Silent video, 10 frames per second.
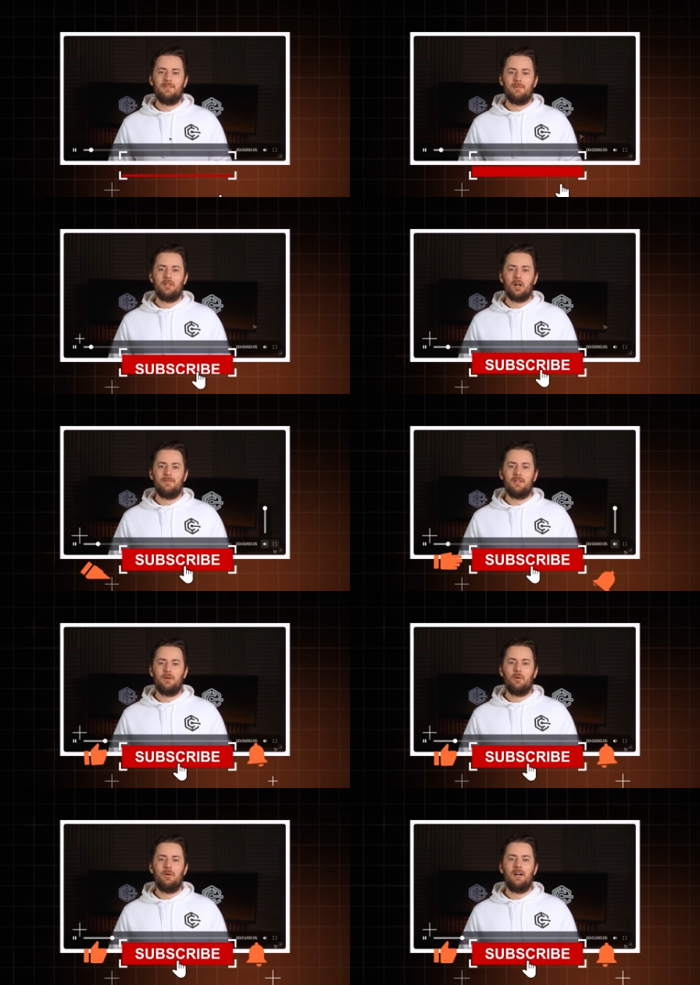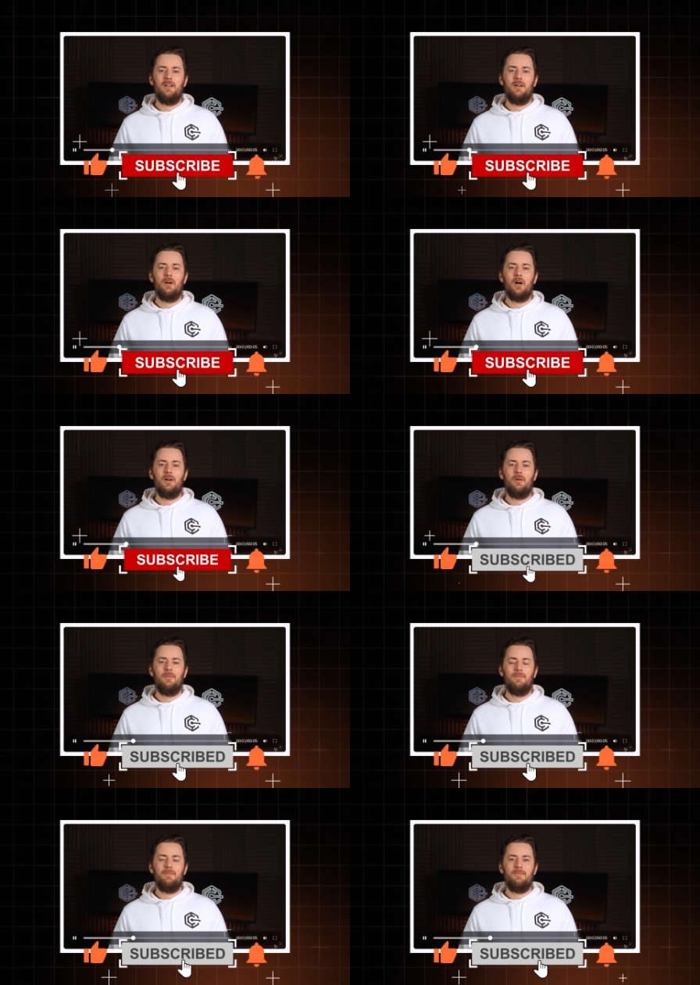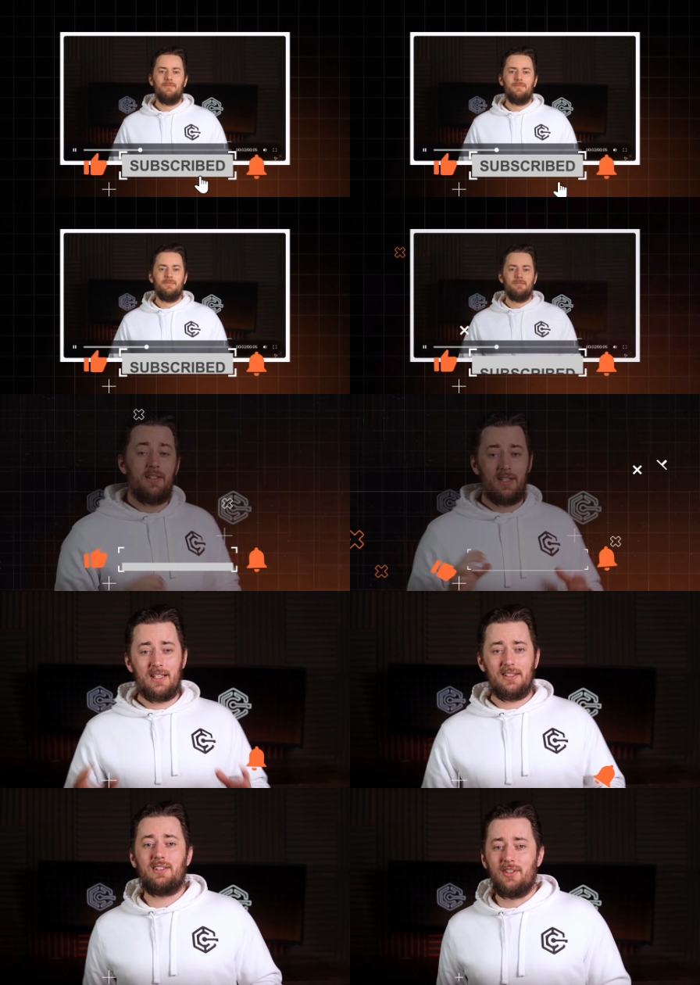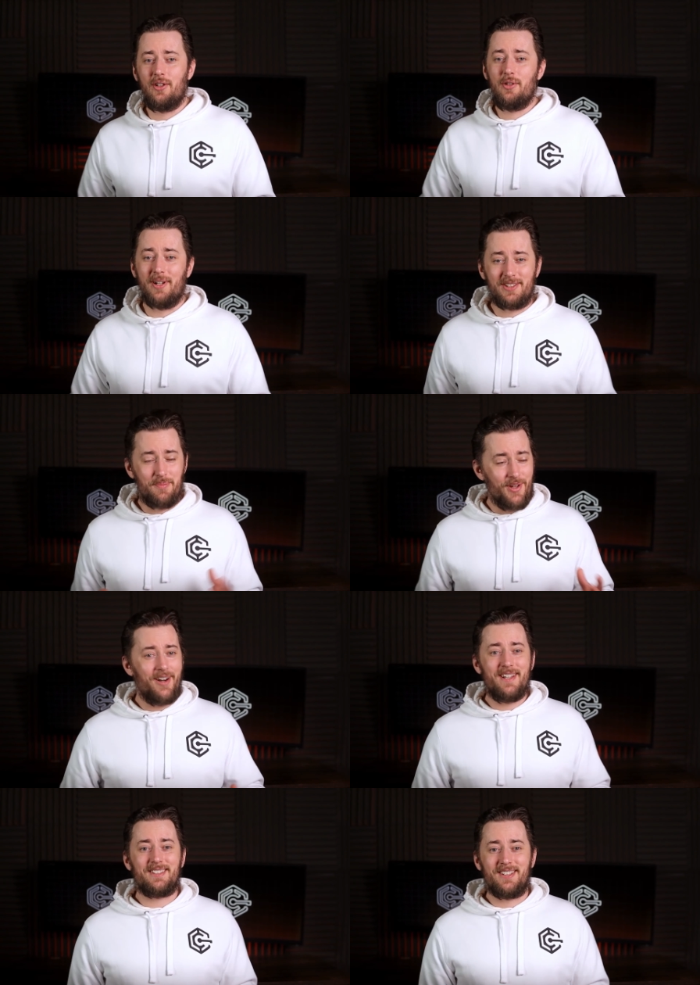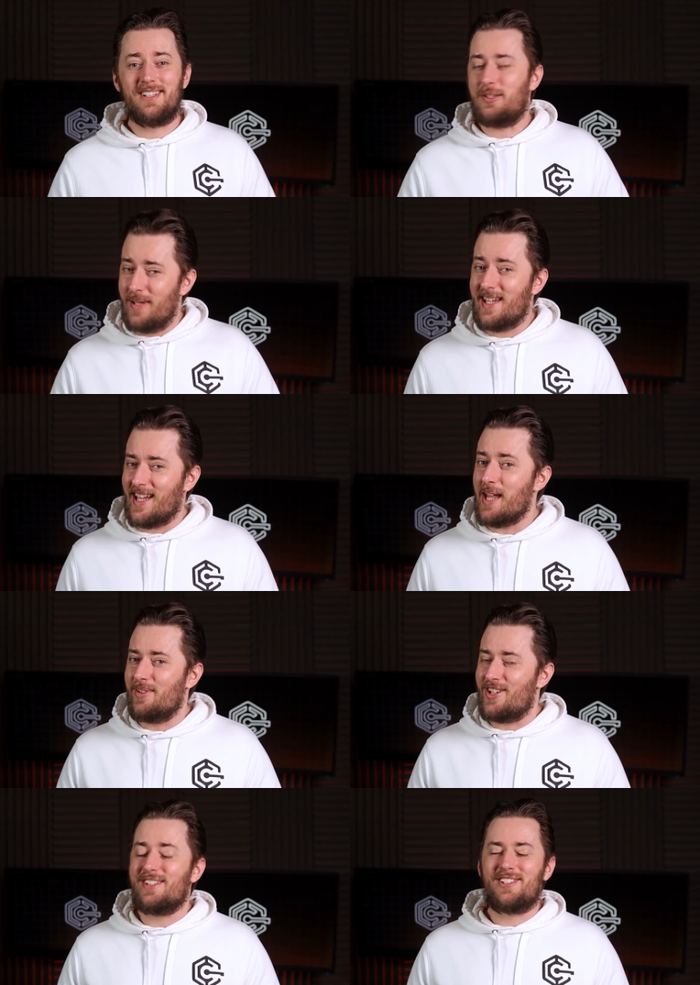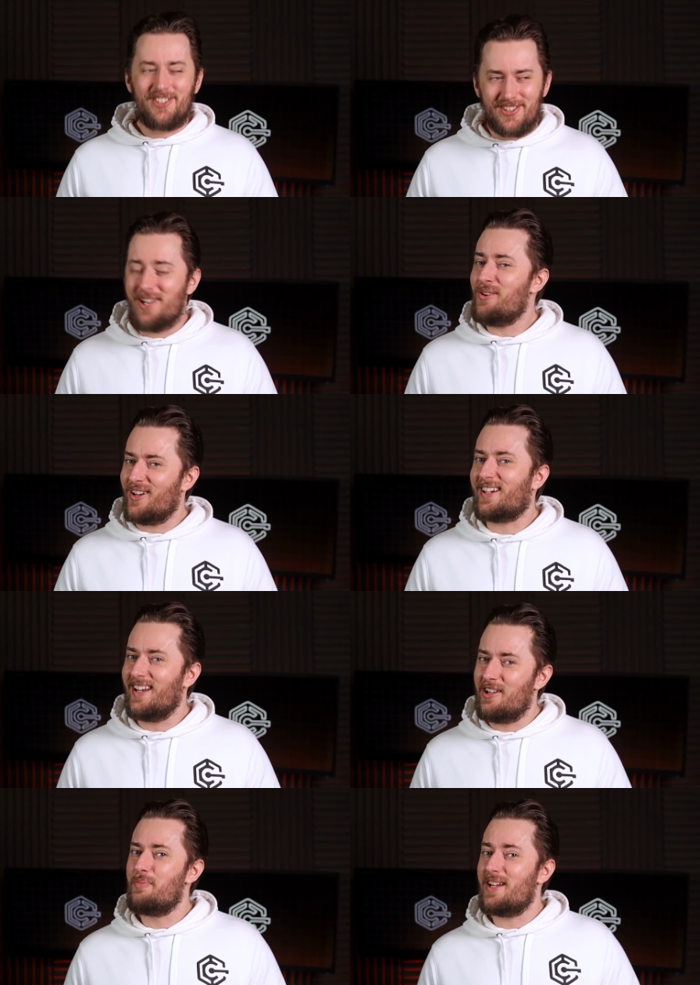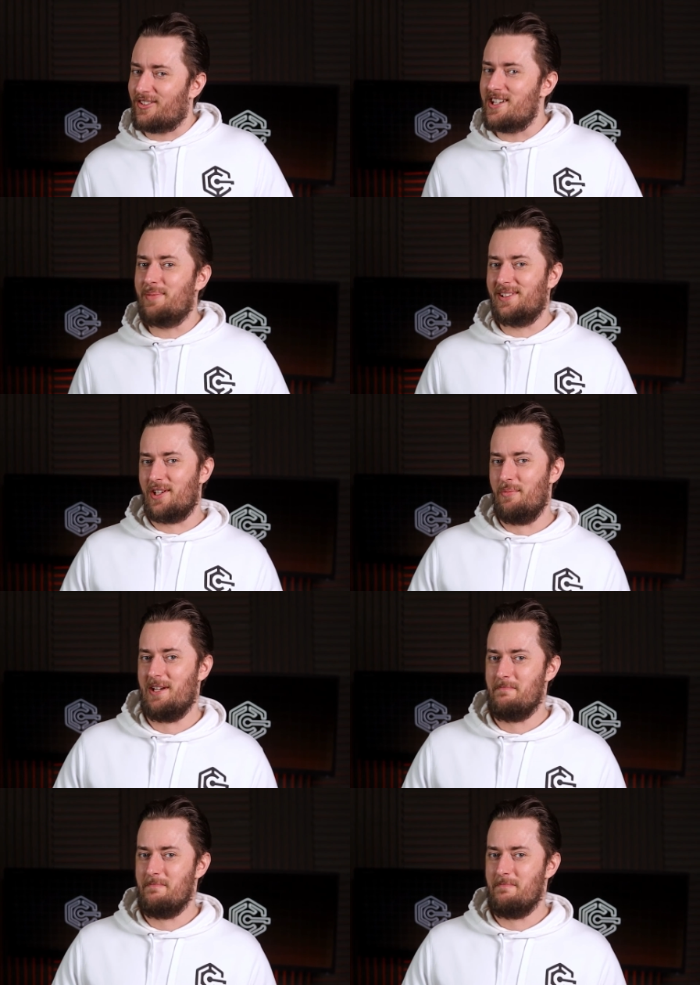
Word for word: Subscribe to the CoolTechZone channel. It's easy to do, but to be honest, the speaking images still look a little bit creepy to